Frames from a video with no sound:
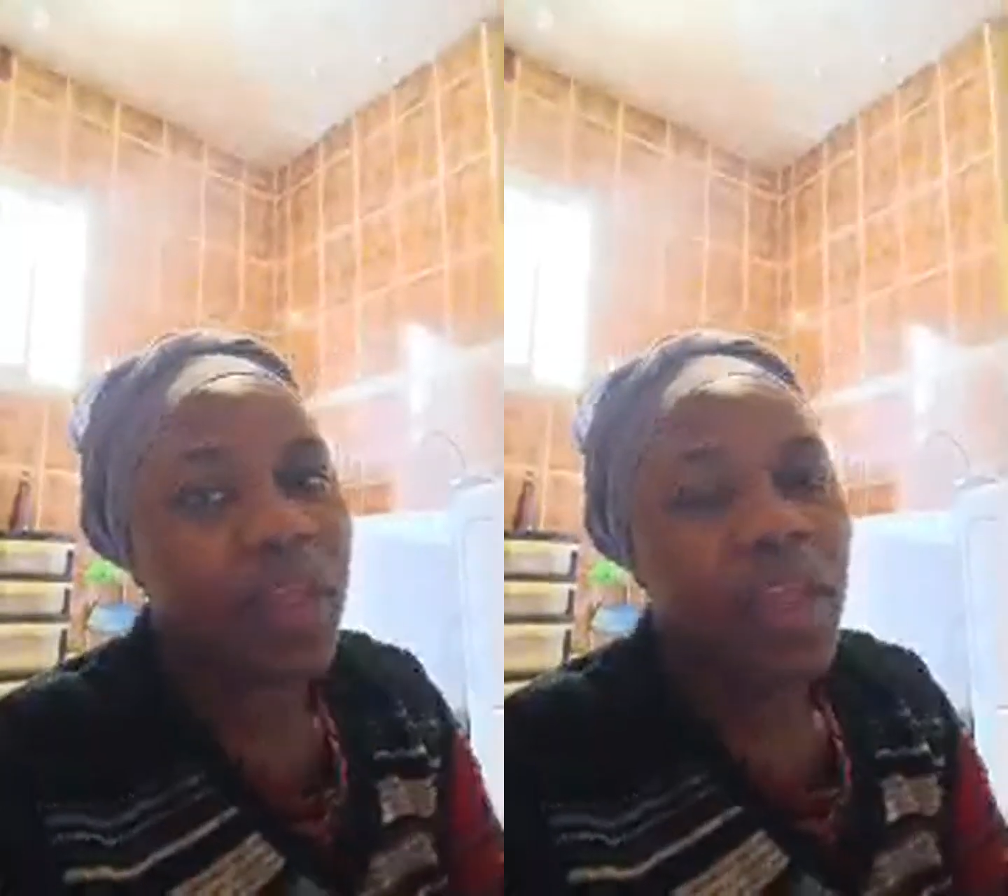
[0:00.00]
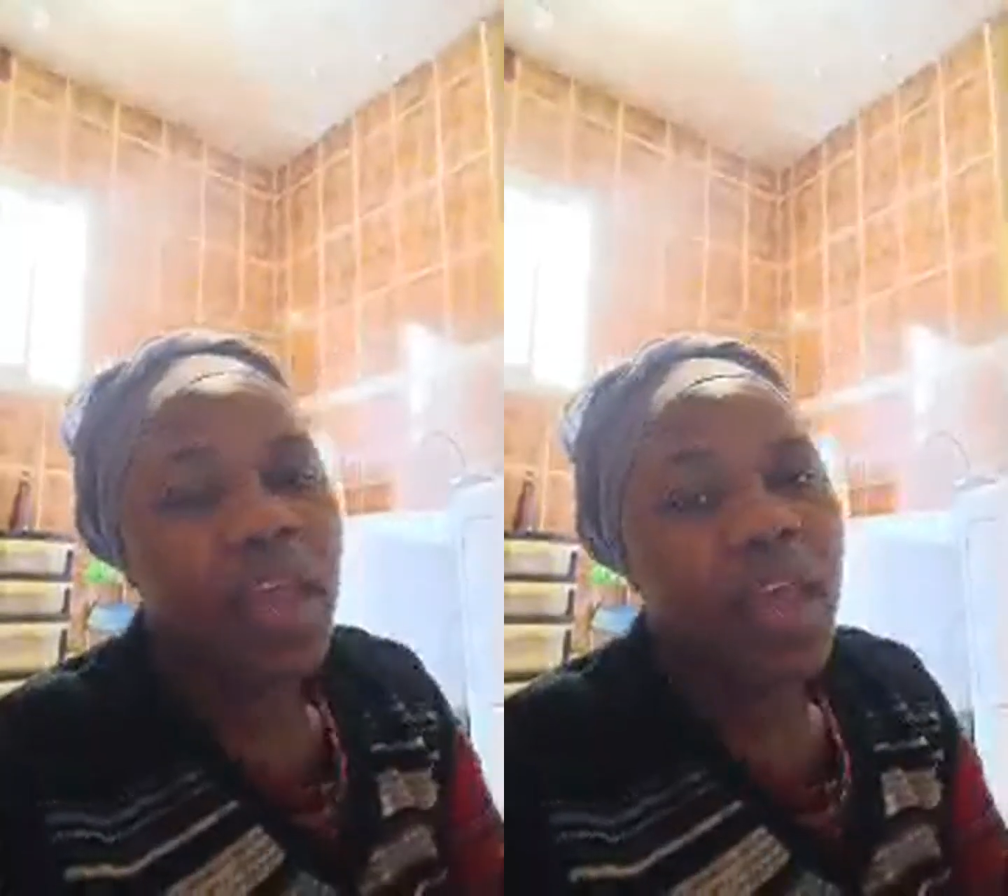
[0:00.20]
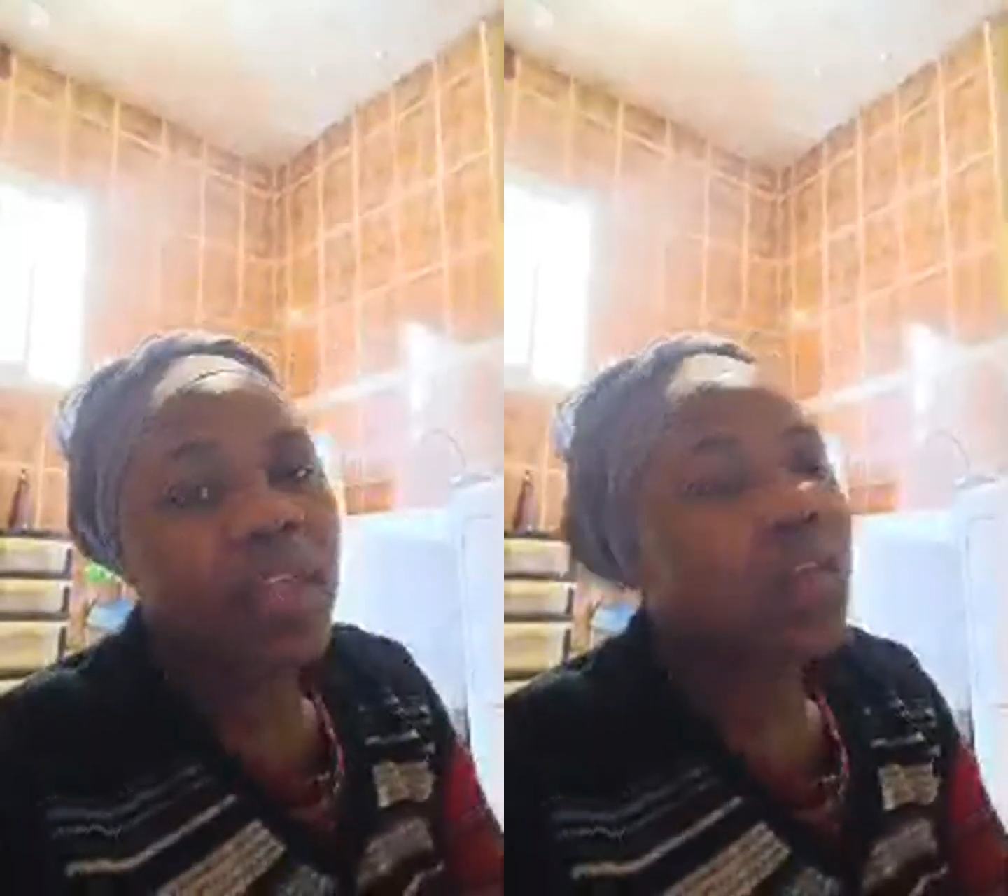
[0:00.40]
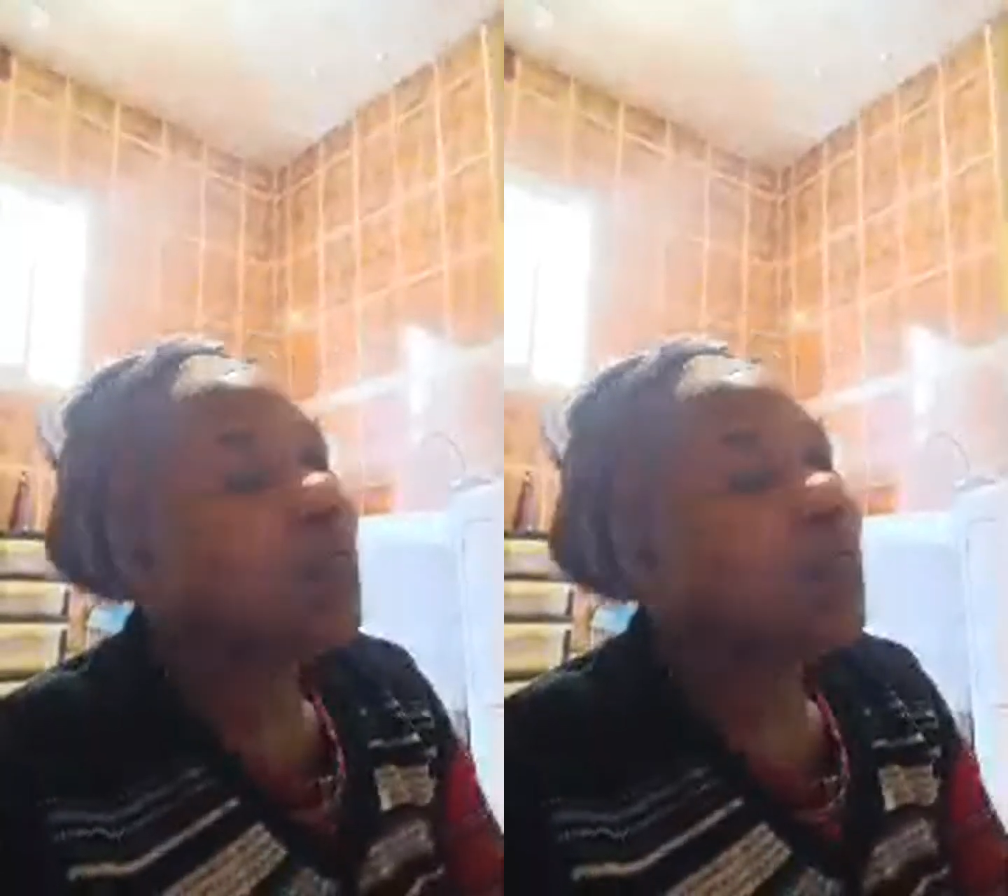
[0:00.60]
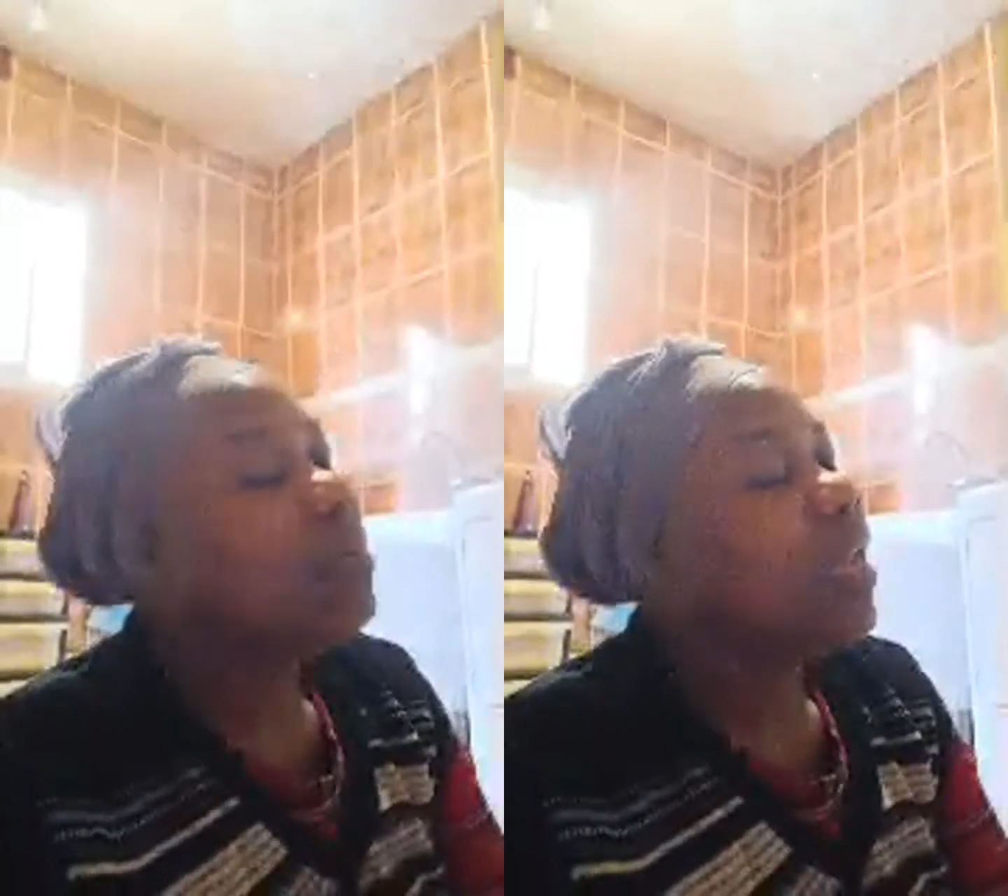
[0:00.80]
they'll be
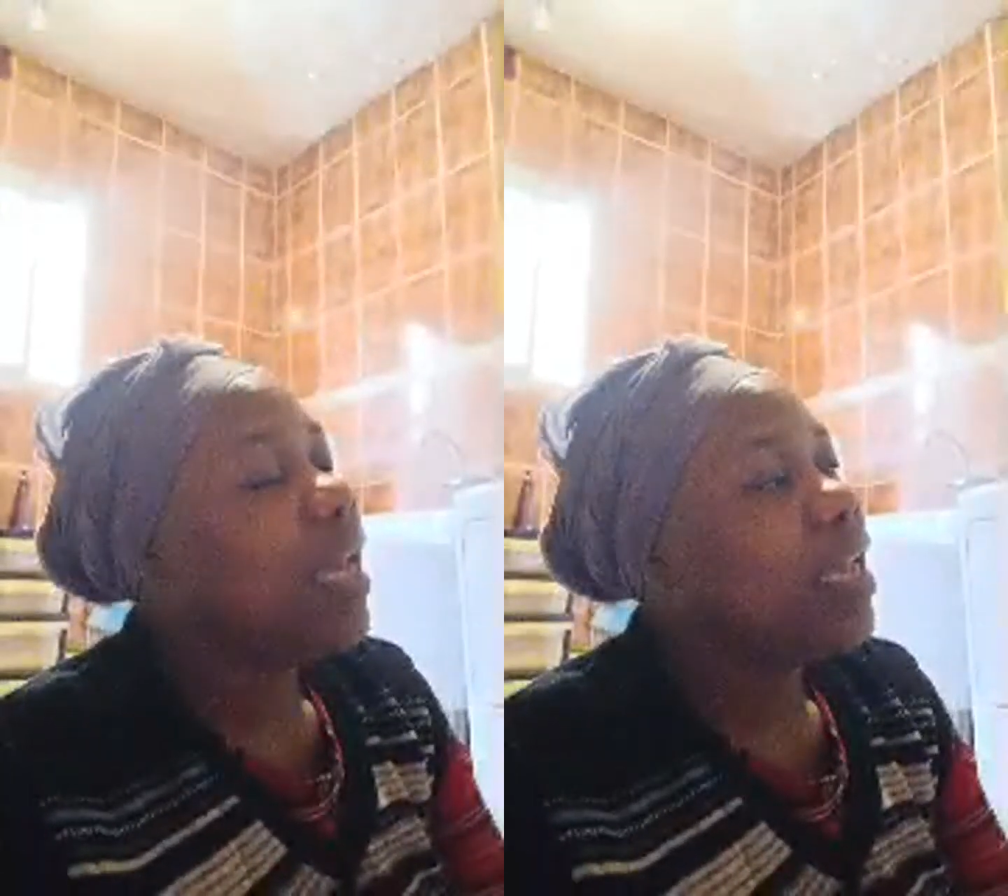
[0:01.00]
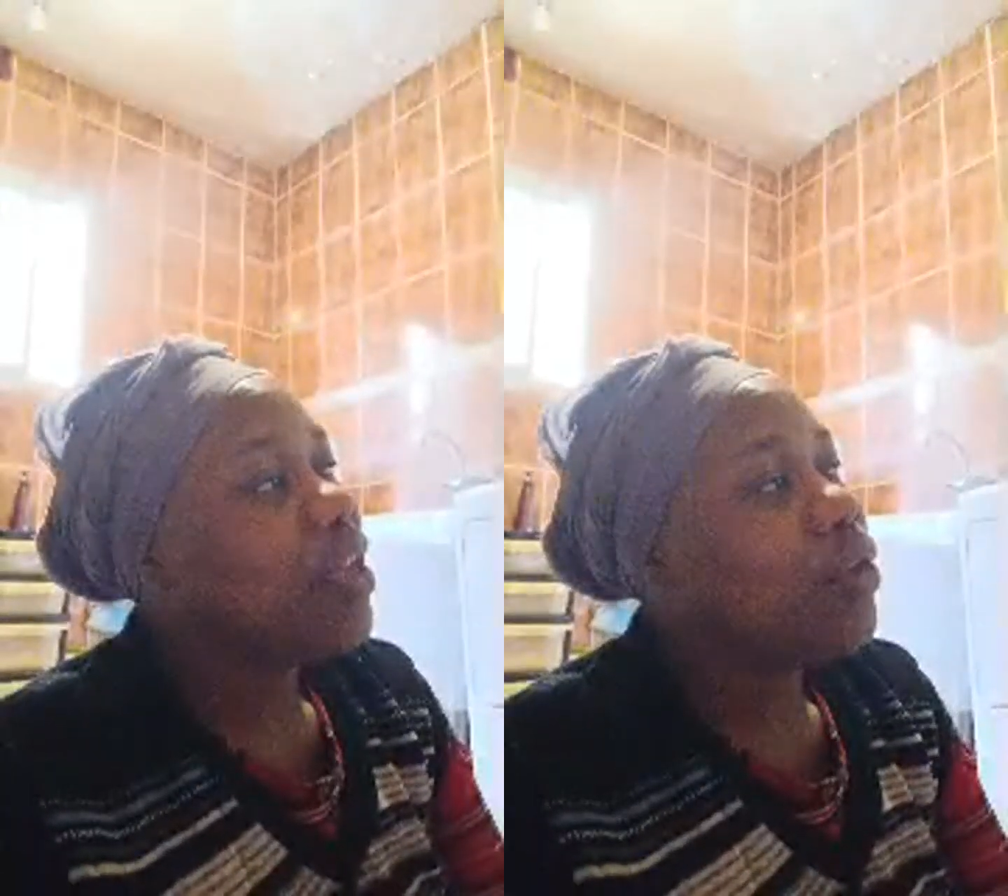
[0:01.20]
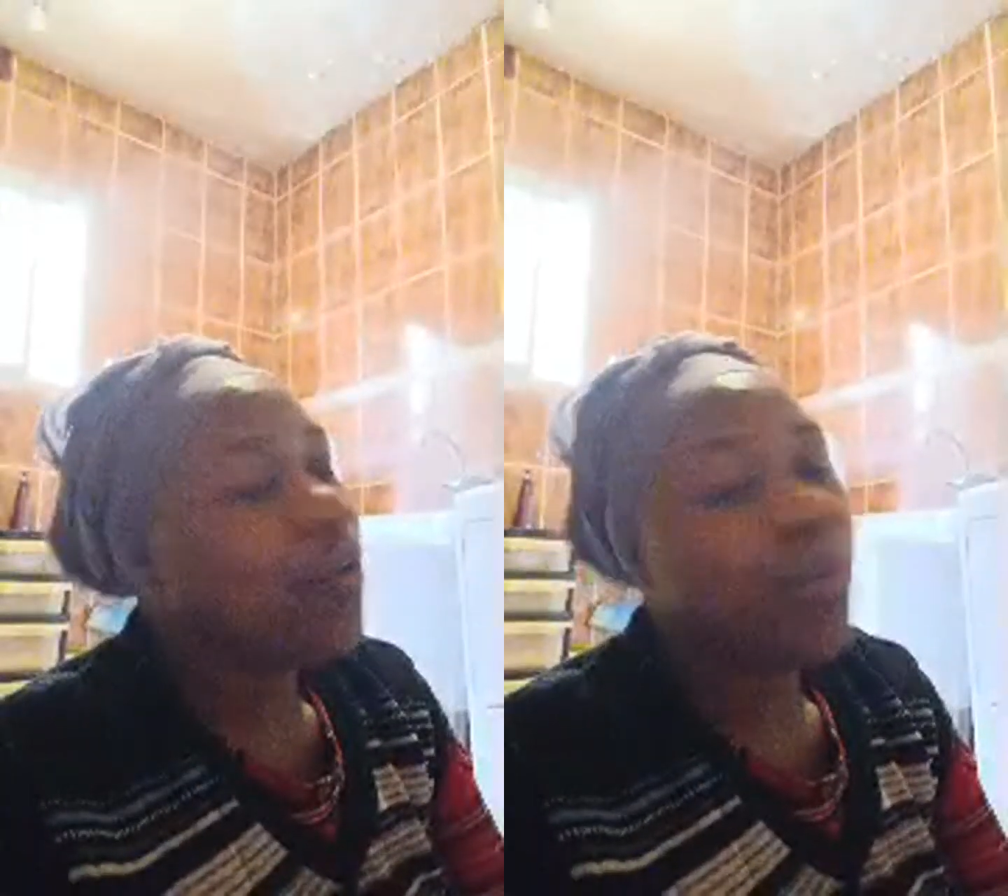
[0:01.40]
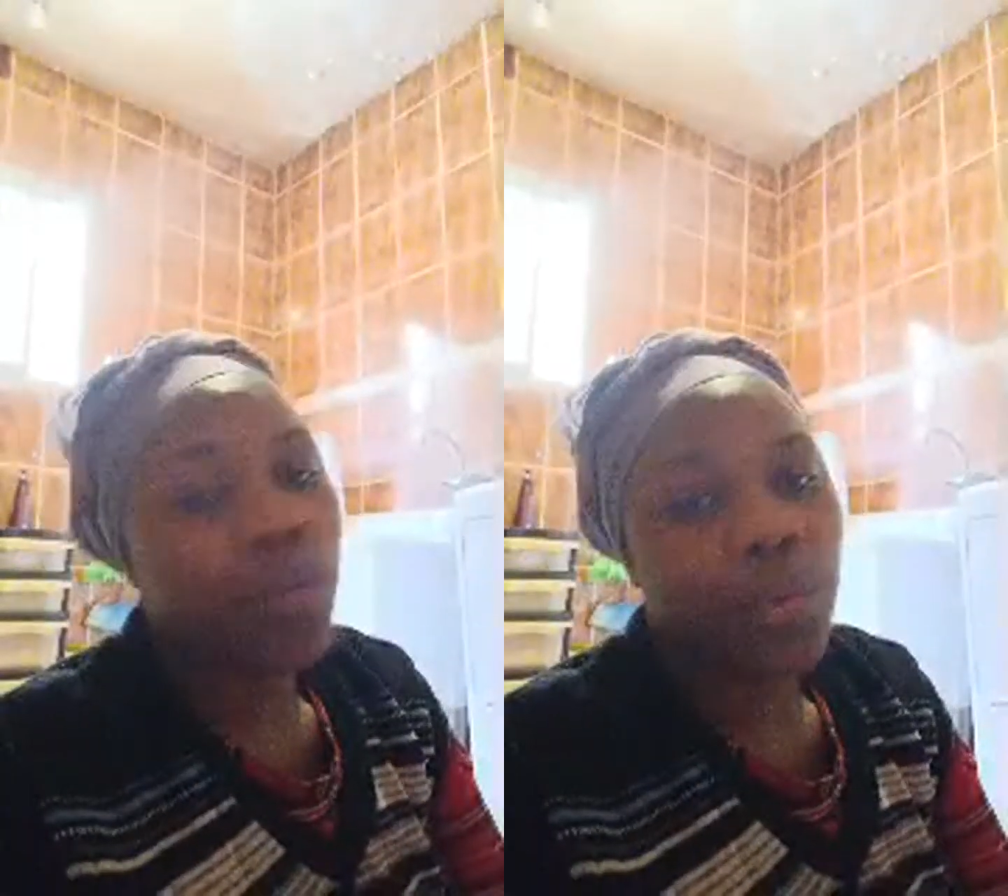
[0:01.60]
like, you're rude.